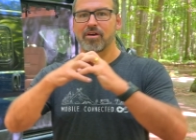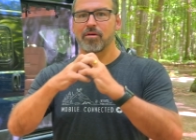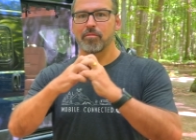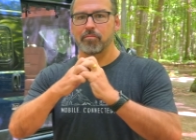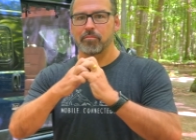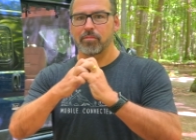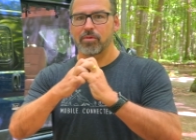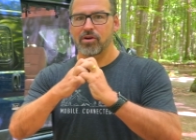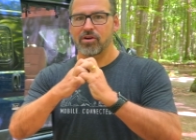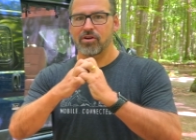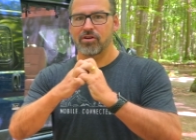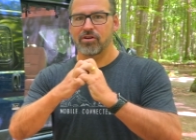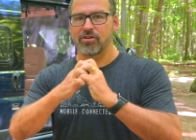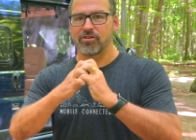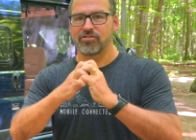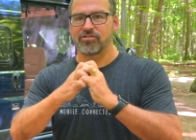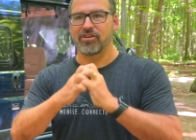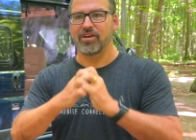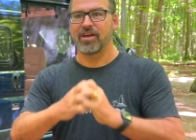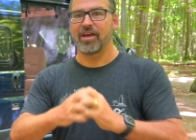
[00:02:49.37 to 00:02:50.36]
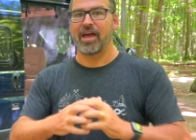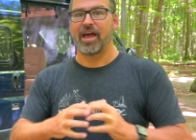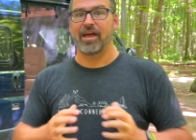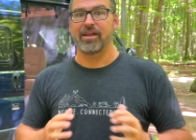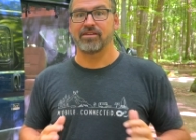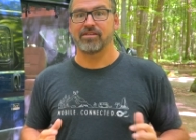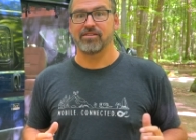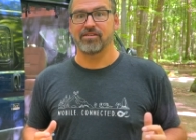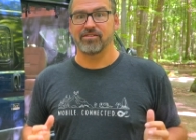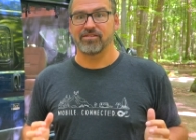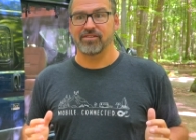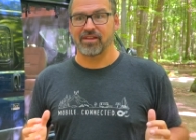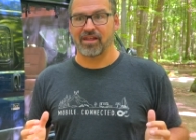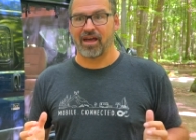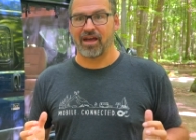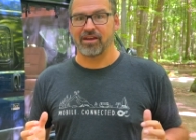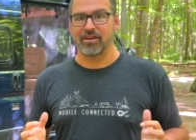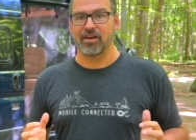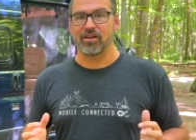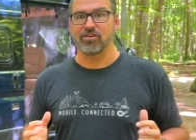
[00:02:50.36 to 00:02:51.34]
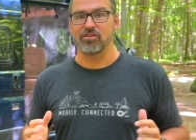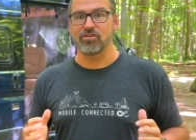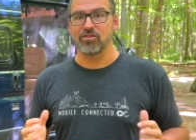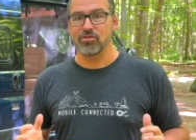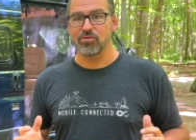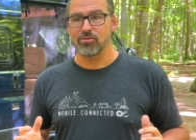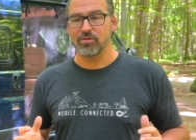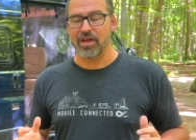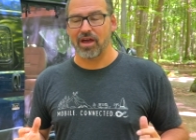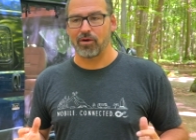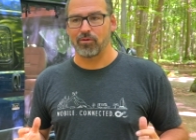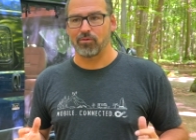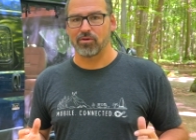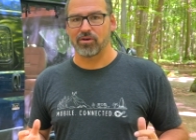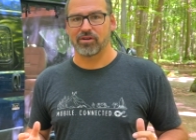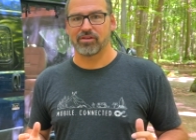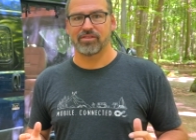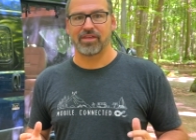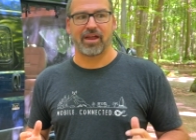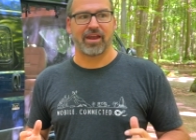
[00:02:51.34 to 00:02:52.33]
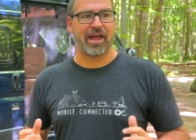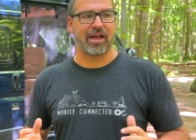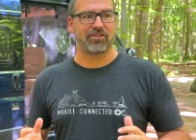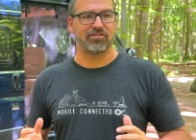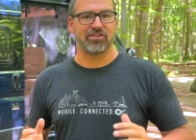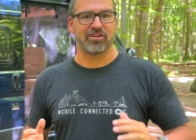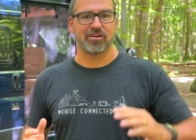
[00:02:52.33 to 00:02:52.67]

merge, and design a new network that actually